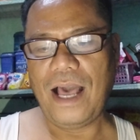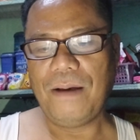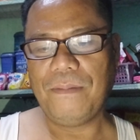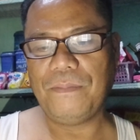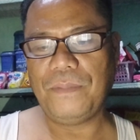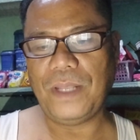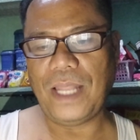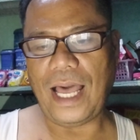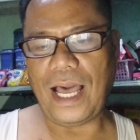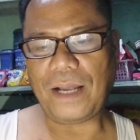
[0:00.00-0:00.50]

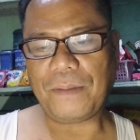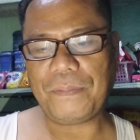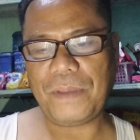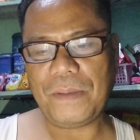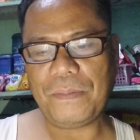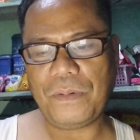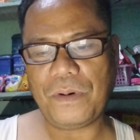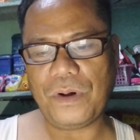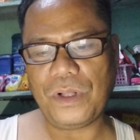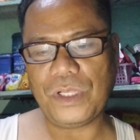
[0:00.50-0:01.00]
Black
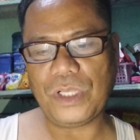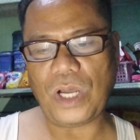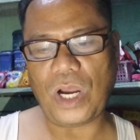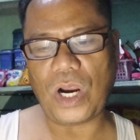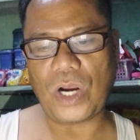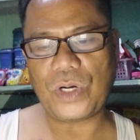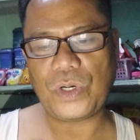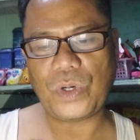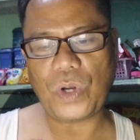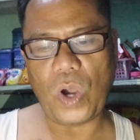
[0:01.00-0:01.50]
people
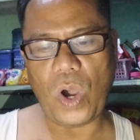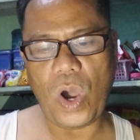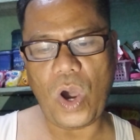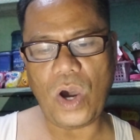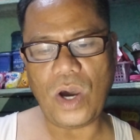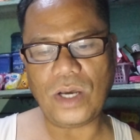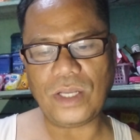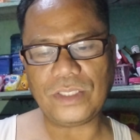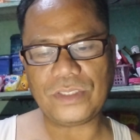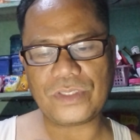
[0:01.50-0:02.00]
are
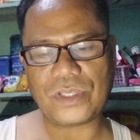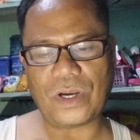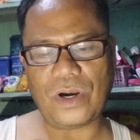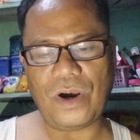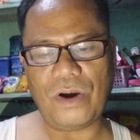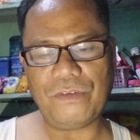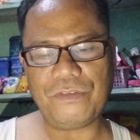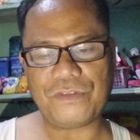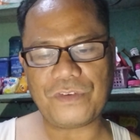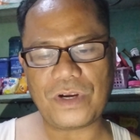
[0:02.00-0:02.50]
not
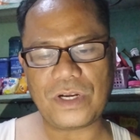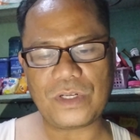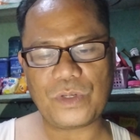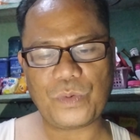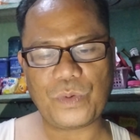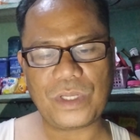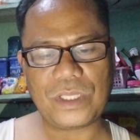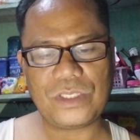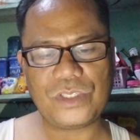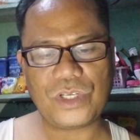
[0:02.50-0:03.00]
offered
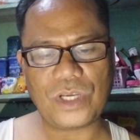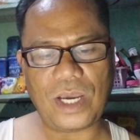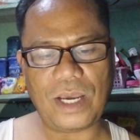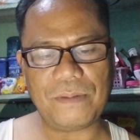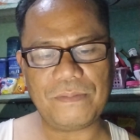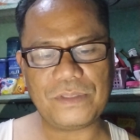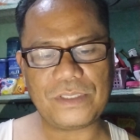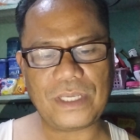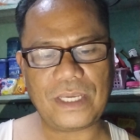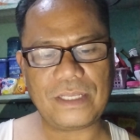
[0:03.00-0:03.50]
with
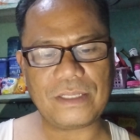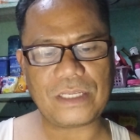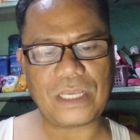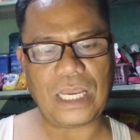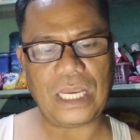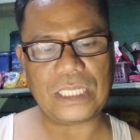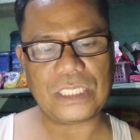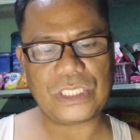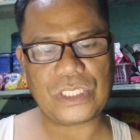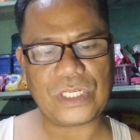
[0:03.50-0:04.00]
jobs in
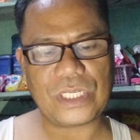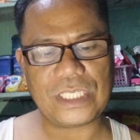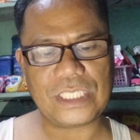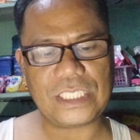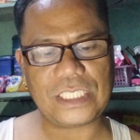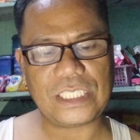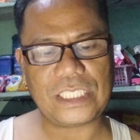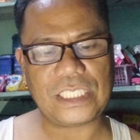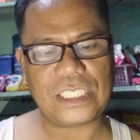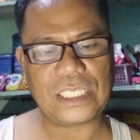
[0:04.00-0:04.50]

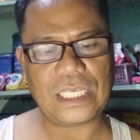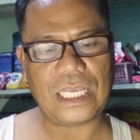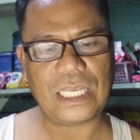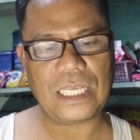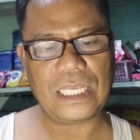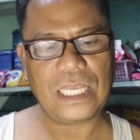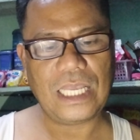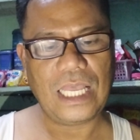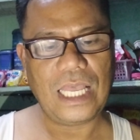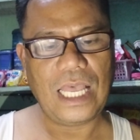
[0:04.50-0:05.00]
countries
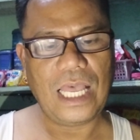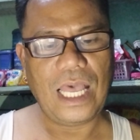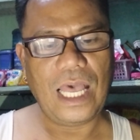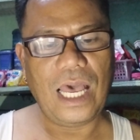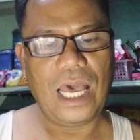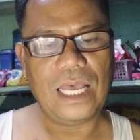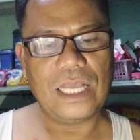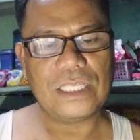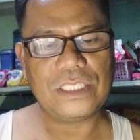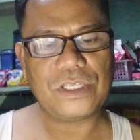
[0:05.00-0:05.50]

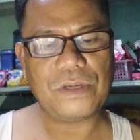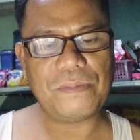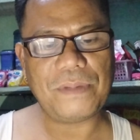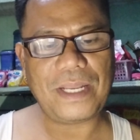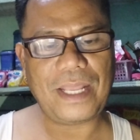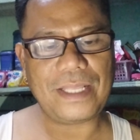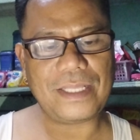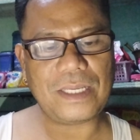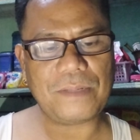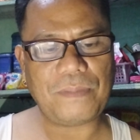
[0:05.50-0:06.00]

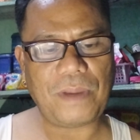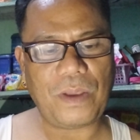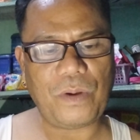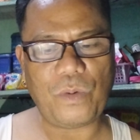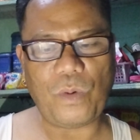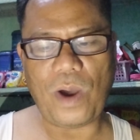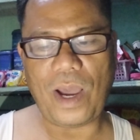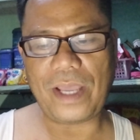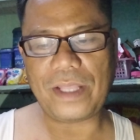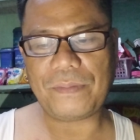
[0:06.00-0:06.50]
dominated by
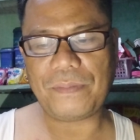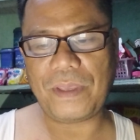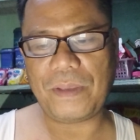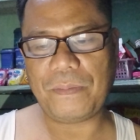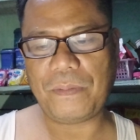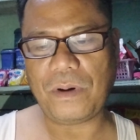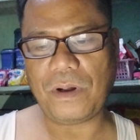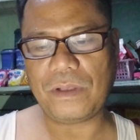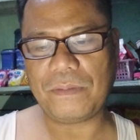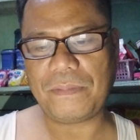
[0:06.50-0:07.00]
white
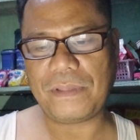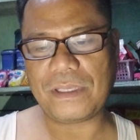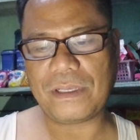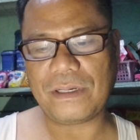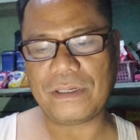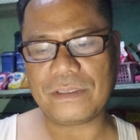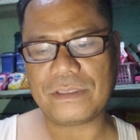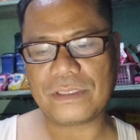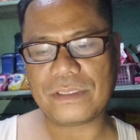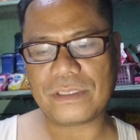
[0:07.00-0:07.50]
people
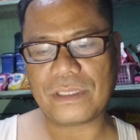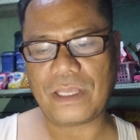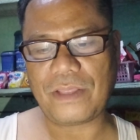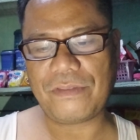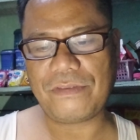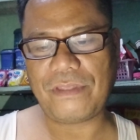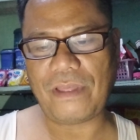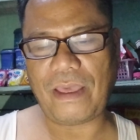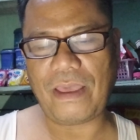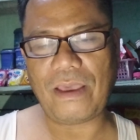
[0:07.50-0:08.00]
because
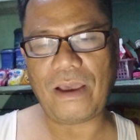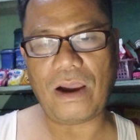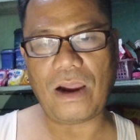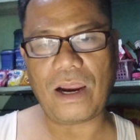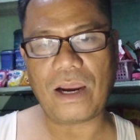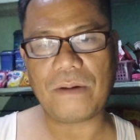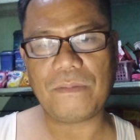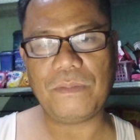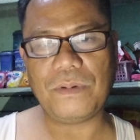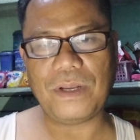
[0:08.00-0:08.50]
they
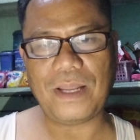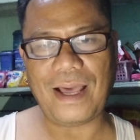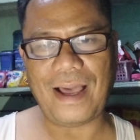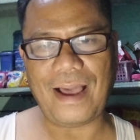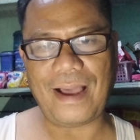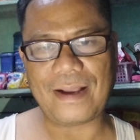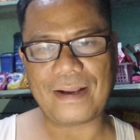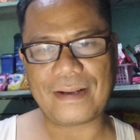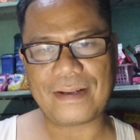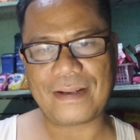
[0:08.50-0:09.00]
are
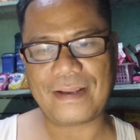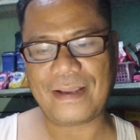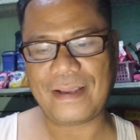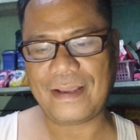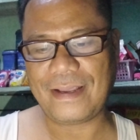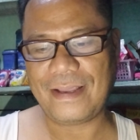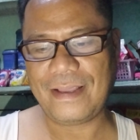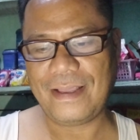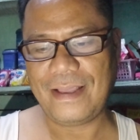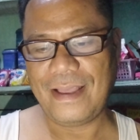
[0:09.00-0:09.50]
Black.
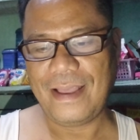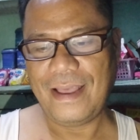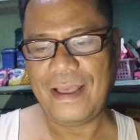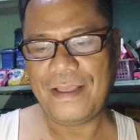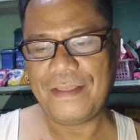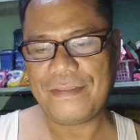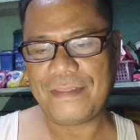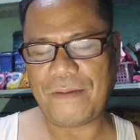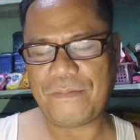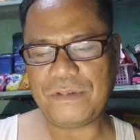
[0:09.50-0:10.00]

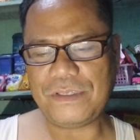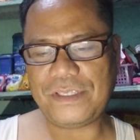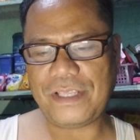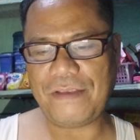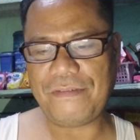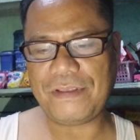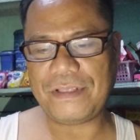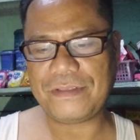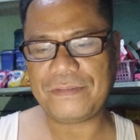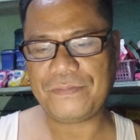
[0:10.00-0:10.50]
Number
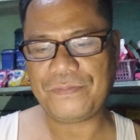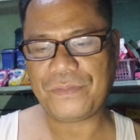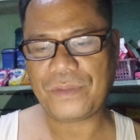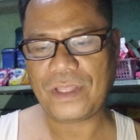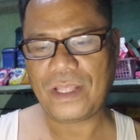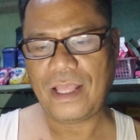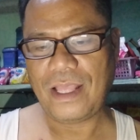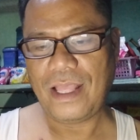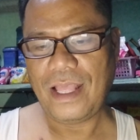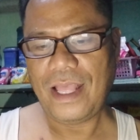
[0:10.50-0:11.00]
7,
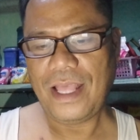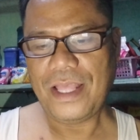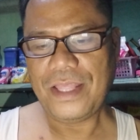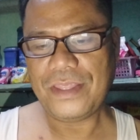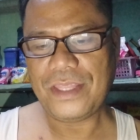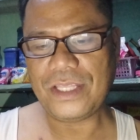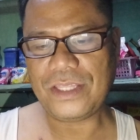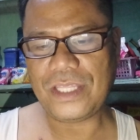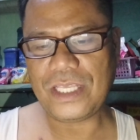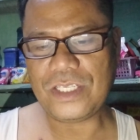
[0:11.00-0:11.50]

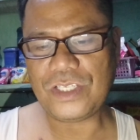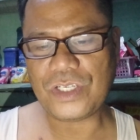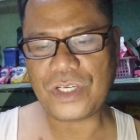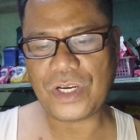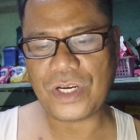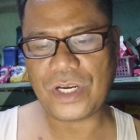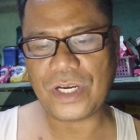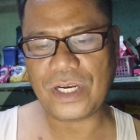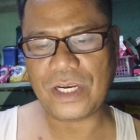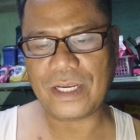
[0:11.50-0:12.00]
the
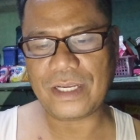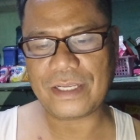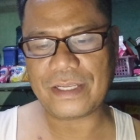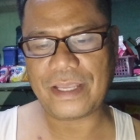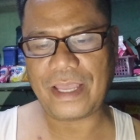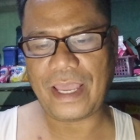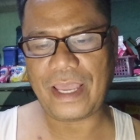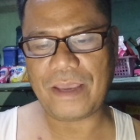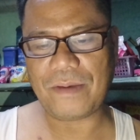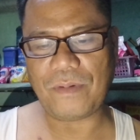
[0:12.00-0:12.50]
teacher
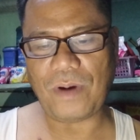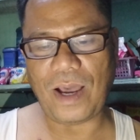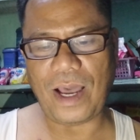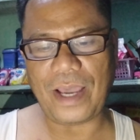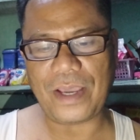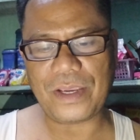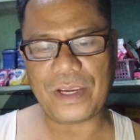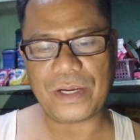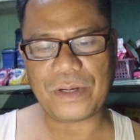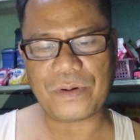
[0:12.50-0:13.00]
gave
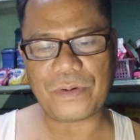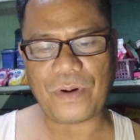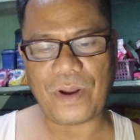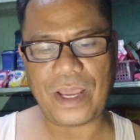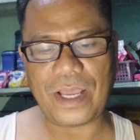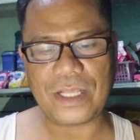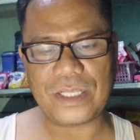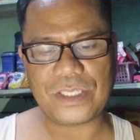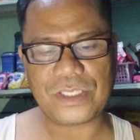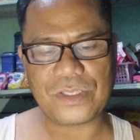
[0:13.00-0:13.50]
higher
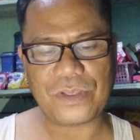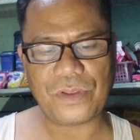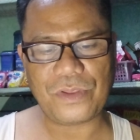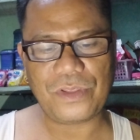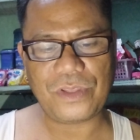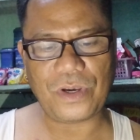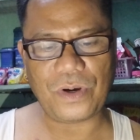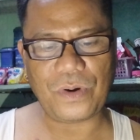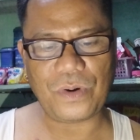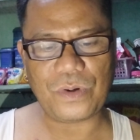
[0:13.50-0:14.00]
grades to
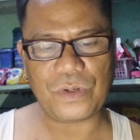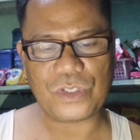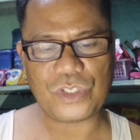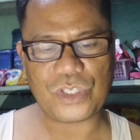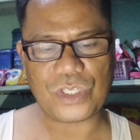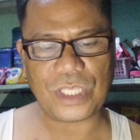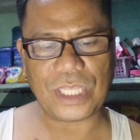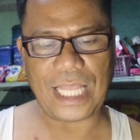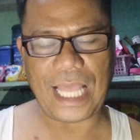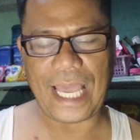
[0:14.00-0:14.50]
those
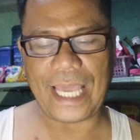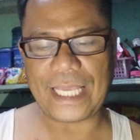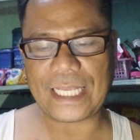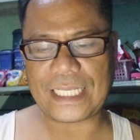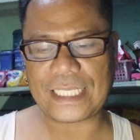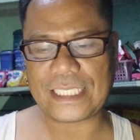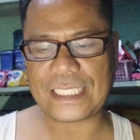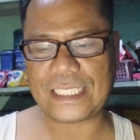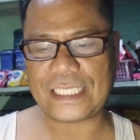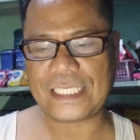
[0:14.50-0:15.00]
she
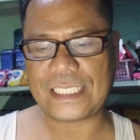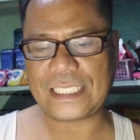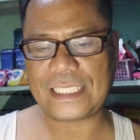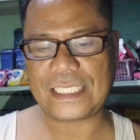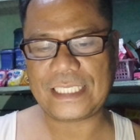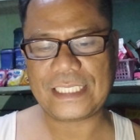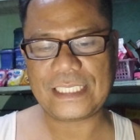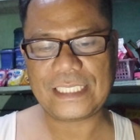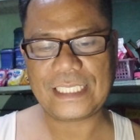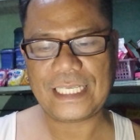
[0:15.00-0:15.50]

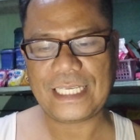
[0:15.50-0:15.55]
likes.